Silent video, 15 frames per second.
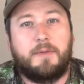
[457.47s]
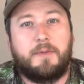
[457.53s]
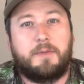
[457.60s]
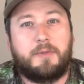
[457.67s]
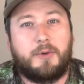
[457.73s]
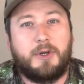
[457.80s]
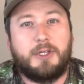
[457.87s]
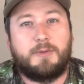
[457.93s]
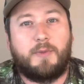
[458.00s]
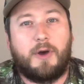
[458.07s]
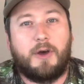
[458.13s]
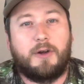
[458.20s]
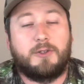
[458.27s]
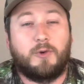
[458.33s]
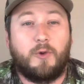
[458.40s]

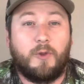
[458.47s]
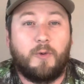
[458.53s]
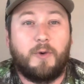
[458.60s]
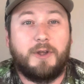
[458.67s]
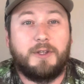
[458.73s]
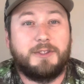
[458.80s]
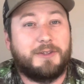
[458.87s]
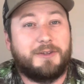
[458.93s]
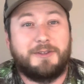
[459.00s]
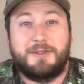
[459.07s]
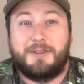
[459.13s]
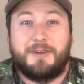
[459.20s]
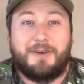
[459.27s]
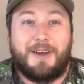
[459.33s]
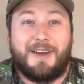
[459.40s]
pre-spawners, or the ones that are
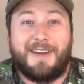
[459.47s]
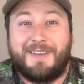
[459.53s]
still like,